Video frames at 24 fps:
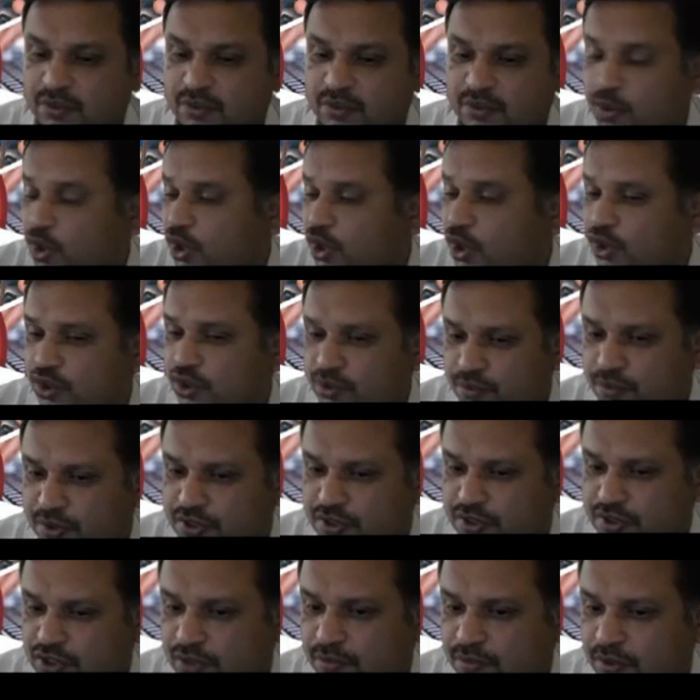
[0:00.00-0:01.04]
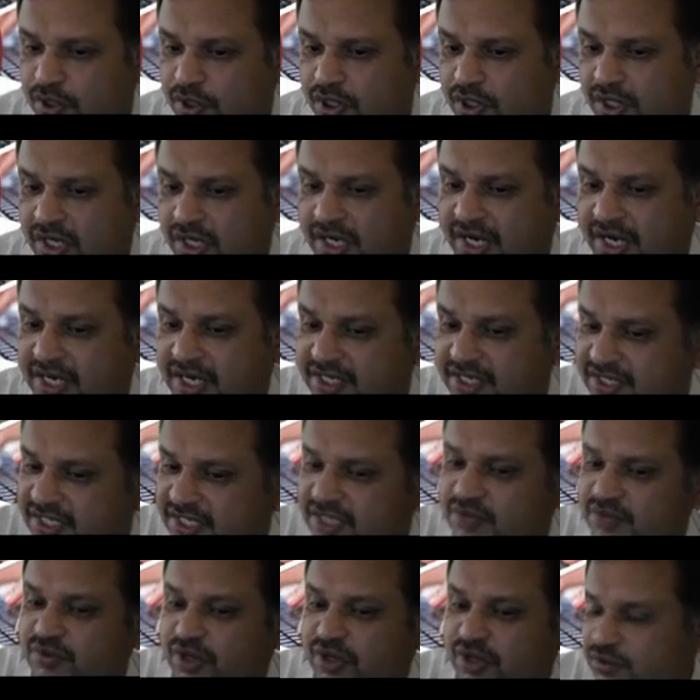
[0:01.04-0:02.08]
module first of all, and
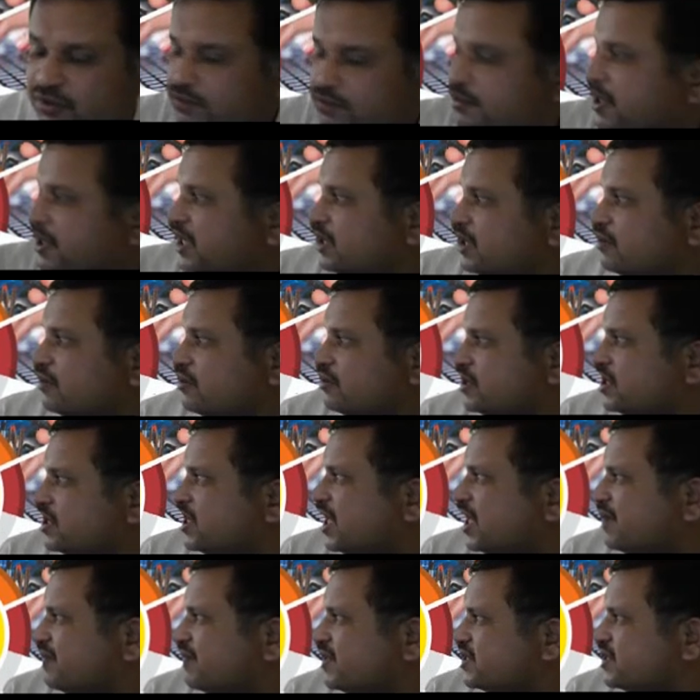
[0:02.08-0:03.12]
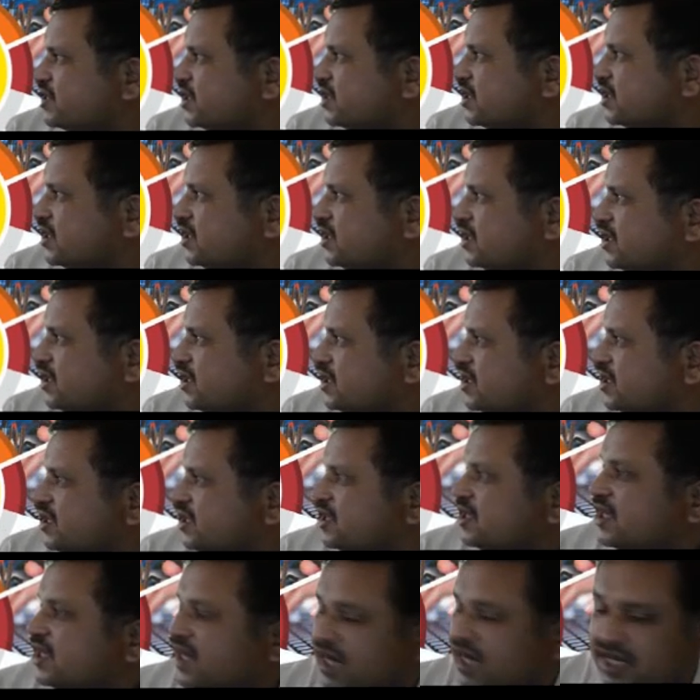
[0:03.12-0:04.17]
then we have to find out the dimension,
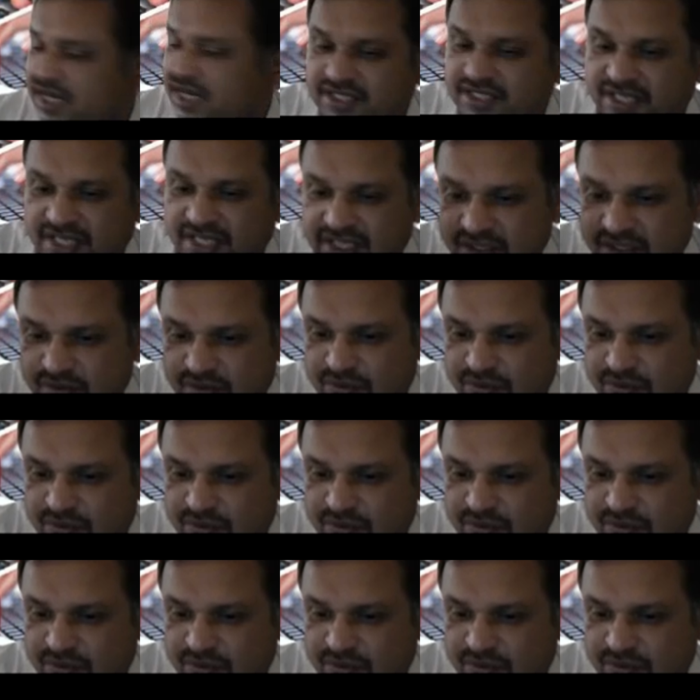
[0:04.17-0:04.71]
and then